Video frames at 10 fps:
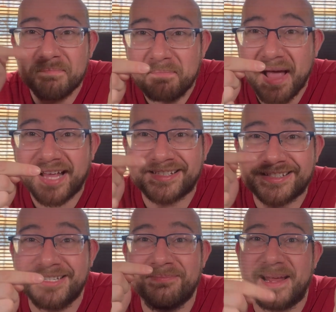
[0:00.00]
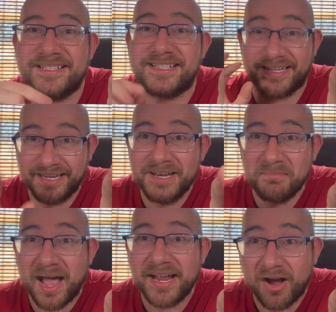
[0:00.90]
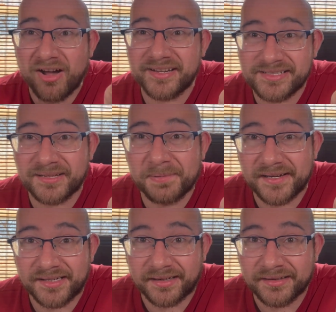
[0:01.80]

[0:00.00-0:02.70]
best in base set, in my honest opinion.